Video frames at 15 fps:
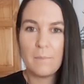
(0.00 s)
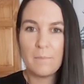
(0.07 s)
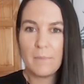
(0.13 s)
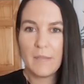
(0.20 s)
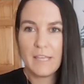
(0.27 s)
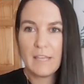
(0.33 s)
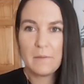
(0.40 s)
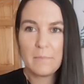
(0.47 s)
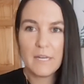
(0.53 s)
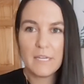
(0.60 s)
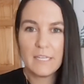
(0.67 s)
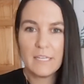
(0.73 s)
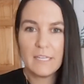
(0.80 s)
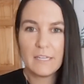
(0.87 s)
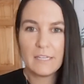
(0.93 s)
making
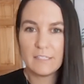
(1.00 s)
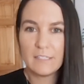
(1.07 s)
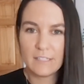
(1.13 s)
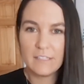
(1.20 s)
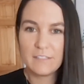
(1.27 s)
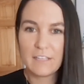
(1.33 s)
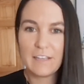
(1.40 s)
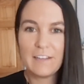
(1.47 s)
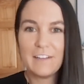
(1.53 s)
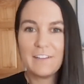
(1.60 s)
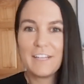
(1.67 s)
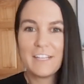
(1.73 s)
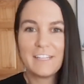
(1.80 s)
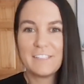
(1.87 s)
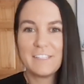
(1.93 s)
money is easy.
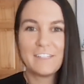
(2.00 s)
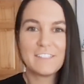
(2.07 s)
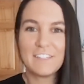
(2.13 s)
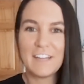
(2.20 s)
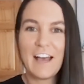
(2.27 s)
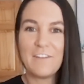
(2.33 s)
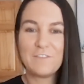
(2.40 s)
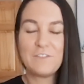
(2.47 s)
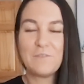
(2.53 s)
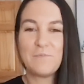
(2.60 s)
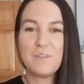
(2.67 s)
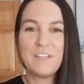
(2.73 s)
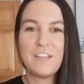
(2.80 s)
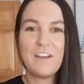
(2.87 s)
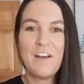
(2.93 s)
Like it doesn't have to
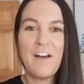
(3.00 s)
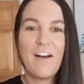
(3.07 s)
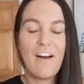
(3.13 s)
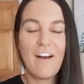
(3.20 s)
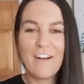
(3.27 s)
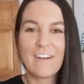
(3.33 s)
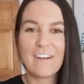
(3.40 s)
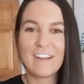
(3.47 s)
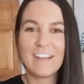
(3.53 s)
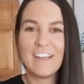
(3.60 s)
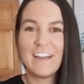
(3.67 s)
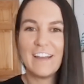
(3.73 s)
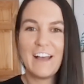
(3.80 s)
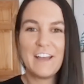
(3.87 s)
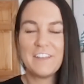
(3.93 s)
be hard.
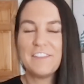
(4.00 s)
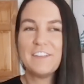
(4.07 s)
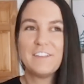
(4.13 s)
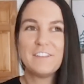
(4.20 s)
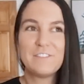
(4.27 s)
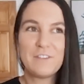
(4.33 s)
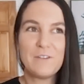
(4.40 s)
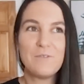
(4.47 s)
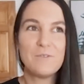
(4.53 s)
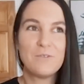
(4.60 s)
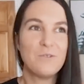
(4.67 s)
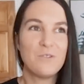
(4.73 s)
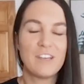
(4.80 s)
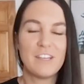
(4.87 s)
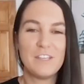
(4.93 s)
And I think it's so
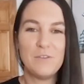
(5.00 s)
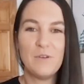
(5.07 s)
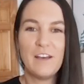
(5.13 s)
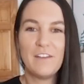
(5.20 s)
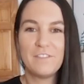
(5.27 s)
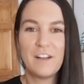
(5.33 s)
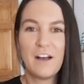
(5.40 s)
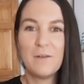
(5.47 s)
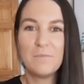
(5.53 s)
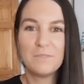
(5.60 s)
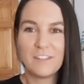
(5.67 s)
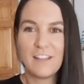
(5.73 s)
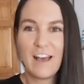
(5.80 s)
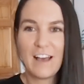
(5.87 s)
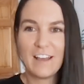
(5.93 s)
cool that you have come to
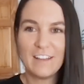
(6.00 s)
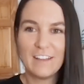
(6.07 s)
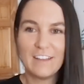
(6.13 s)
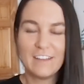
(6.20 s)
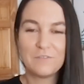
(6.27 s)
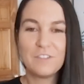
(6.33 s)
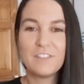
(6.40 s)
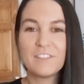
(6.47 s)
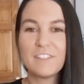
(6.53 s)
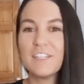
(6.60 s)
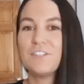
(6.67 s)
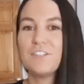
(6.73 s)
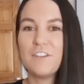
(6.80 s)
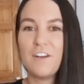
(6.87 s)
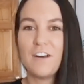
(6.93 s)
that
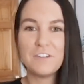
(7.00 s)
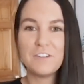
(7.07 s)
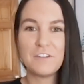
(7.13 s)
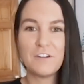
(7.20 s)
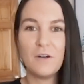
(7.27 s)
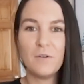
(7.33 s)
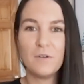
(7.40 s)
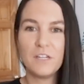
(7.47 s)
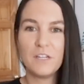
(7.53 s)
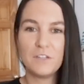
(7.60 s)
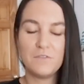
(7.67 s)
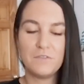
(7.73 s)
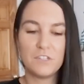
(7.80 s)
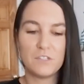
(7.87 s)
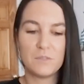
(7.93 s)
realization on your own, and
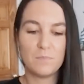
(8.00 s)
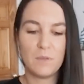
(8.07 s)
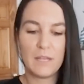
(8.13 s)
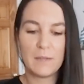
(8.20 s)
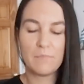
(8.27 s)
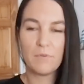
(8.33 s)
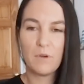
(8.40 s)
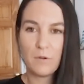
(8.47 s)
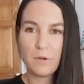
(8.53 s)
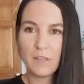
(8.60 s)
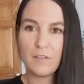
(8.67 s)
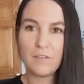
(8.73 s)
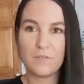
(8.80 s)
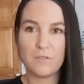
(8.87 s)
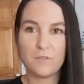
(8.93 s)
you've just like
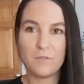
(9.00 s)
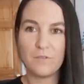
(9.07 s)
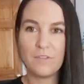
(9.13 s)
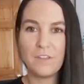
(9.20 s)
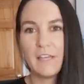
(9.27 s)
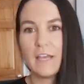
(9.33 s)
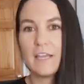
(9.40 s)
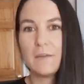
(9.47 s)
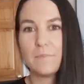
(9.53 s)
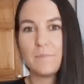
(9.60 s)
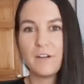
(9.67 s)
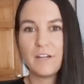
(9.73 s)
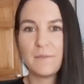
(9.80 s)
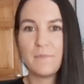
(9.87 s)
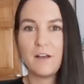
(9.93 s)
broken through the gate
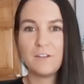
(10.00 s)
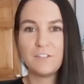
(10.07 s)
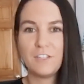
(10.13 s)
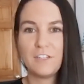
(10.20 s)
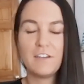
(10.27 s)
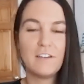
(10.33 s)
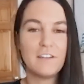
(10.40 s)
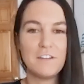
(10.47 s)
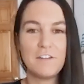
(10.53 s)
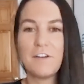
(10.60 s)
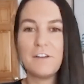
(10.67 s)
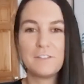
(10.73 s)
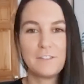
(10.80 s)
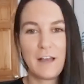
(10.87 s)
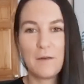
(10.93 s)
pretty much, and you're
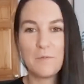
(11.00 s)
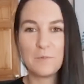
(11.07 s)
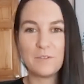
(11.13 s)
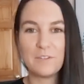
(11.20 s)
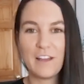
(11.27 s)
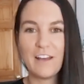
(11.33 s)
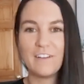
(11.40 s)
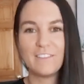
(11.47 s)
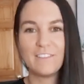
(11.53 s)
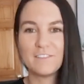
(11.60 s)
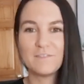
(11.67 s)
unstoppable now.